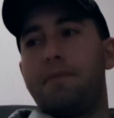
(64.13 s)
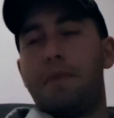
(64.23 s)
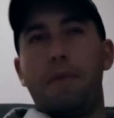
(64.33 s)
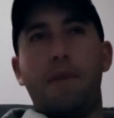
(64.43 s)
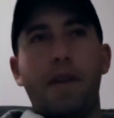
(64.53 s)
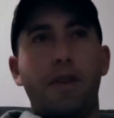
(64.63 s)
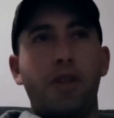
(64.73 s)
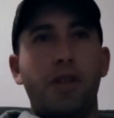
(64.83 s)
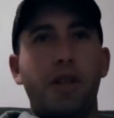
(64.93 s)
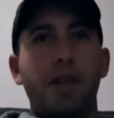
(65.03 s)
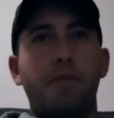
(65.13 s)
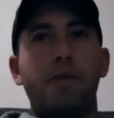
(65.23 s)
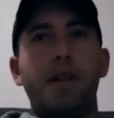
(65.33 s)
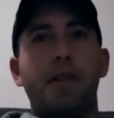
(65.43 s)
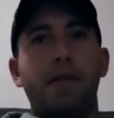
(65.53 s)
maybe 5 inch in a double
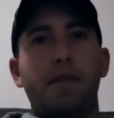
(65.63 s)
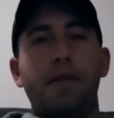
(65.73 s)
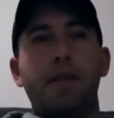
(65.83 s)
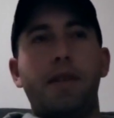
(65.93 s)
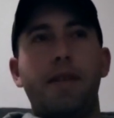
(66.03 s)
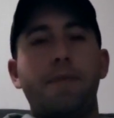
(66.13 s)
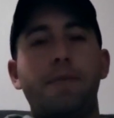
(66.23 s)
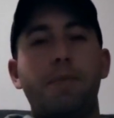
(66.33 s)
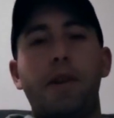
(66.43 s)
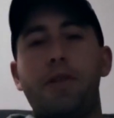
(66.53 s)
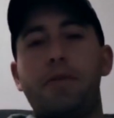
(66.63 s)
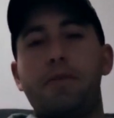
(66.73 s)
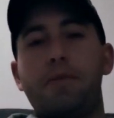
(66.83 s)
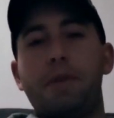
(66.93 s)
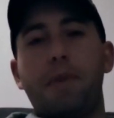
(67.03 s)
tail and spider
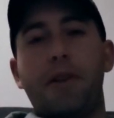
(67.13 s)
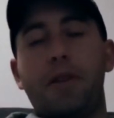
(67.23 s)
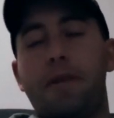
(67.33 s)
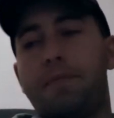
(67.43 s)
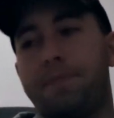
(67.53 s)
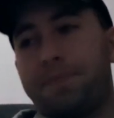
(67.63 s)
grub.